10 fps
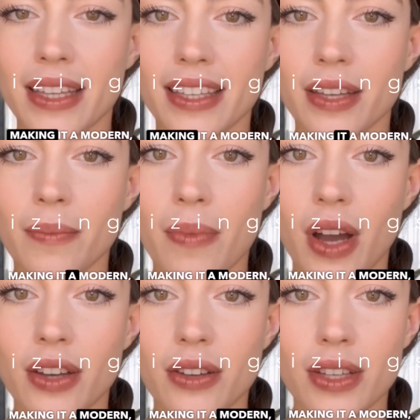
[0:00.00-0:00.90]
making it a
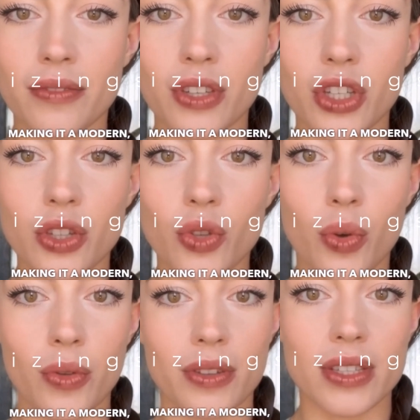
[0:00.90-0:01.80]
modern, efficient
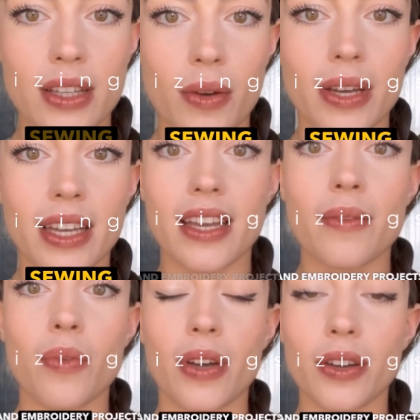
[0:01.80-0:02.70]
tool for sewing and
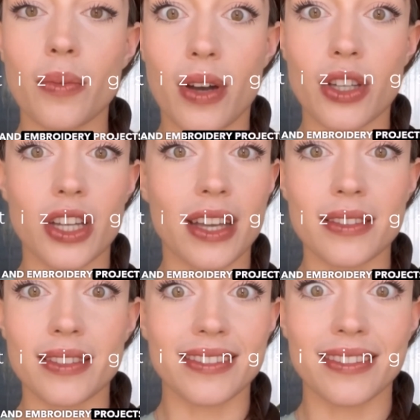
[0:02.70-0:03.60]
embroidery
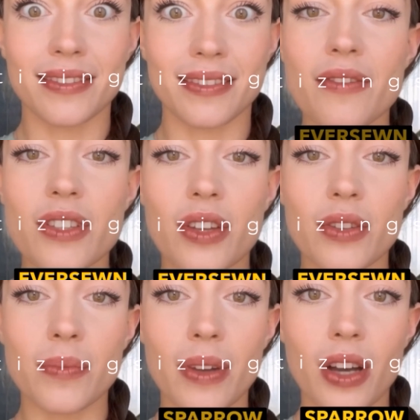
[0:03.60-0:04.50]
projects.
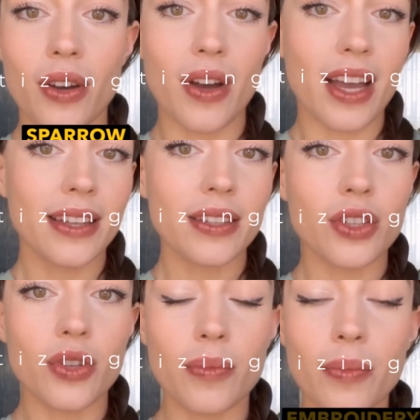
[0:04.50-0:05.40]
Eversewn Sparrow X
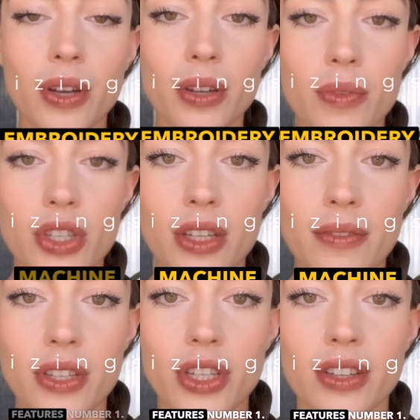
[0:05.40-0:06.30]
two Embroidery Machine
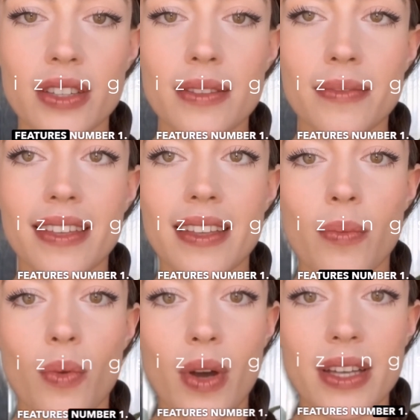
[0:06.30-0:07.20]
features. Number